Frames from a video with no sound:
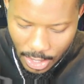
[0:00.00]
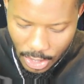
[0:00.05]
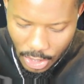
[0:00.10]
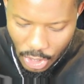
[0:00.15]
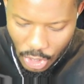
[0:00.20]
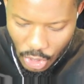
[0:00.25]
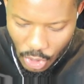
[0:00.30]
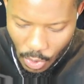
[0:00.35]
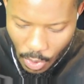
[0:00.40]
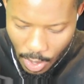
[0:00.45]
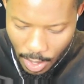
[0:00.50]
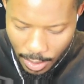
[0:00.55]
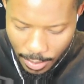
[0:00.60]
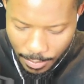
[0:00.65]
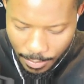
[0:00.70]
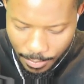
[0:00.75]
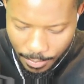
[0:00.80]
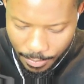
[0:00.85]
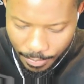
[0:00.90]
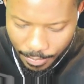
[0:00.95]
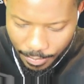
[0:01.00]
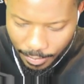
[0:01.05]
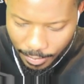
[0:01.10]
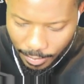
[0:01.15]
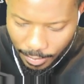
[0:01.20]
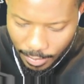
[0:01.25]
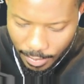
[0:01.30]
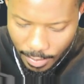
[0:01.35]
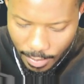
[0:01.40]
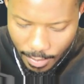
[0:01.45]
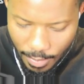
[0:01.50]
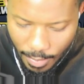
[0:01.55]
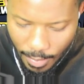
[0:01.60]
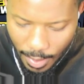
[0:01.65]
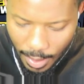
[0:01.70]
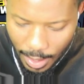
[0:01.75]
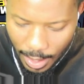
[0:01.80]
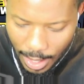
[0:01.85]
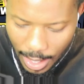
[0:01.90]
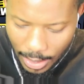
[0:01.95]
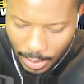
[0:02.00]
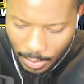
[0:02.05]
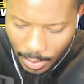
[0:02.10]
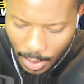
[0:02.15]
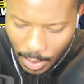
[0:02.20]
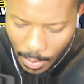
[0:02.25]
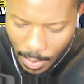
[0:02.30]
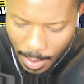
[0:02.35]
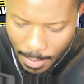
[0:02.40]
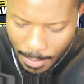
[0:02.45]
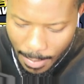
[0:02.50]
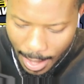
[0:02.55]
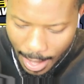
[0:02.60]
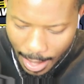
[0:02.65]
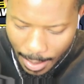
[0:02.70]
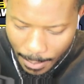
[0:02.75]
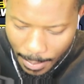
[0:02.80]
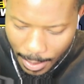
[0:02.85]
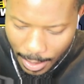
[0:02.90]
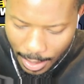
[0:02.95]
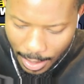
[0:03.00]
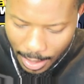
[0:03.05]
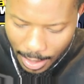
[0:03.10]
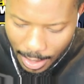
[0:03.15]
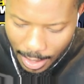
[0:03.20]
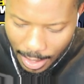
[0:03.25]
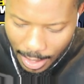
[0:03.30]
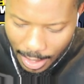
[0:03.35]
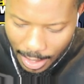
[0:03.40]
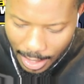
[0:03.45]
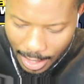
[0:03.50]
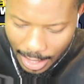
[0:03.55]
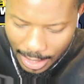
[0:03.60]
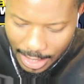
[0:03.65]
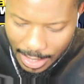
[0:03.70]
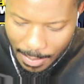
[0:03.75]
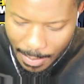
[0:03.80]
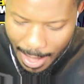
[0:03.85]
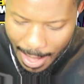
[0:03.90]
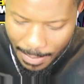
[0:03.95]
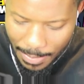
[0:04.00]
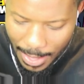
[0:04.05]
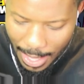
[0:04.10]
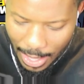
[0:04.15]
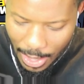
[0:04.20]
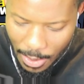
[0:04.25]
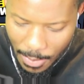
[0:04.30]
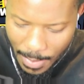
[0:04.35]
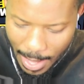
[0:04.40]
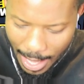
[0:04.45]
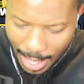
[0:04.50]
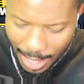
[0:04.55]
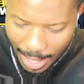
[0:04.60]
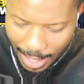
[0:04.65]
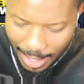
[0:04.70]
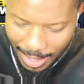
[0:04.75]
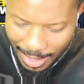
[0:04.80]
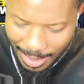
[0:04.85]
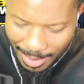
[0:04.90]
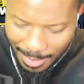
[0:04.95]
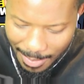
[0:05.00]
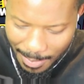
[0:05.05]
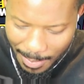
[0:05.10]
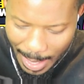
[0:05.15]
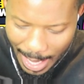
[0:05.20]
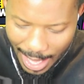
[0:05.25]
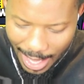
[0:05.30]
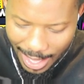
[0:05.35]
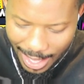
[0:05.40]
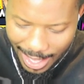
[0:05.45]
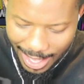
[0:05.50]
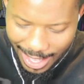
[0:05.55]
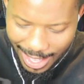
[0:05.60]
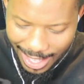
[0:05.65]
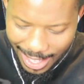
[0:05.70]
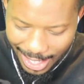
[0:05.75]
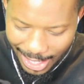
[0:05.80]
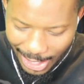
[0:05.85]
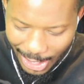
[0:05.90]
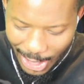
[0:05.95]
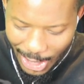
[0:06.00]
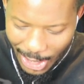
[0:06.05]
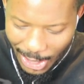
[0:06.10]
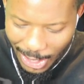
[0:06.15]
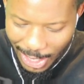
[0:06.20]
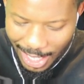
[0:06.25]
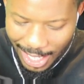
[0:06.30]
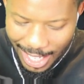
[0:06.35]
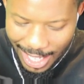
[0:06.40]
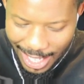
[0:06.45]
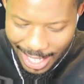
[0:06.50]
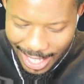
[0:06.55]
sure. I don't know what map. Custom map that you made. Lol. All